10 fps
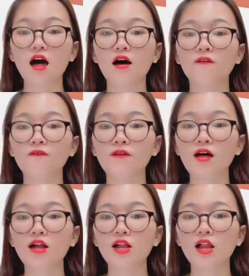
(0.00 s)

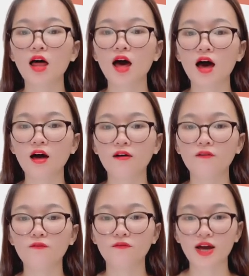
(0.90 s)
Full of
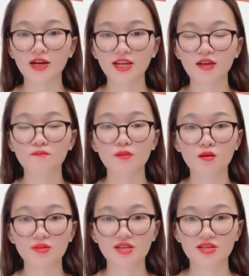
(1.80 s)
funny
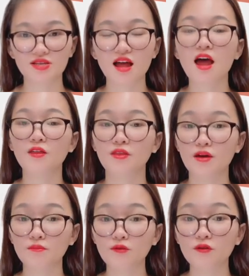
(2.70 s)
moments. The
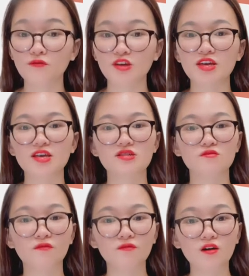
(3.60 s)
movie is
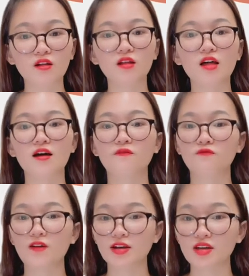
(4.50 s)
full of
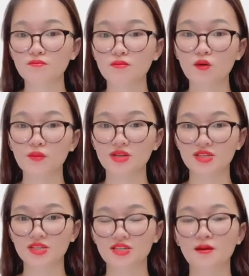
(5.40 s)
funny
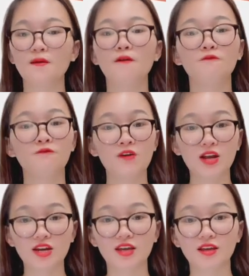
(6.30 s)
moments.
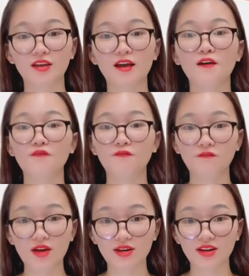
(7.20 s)
Funny,
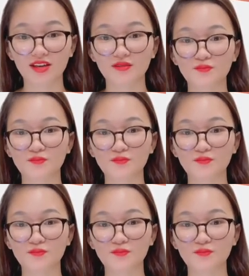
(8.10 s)
funny.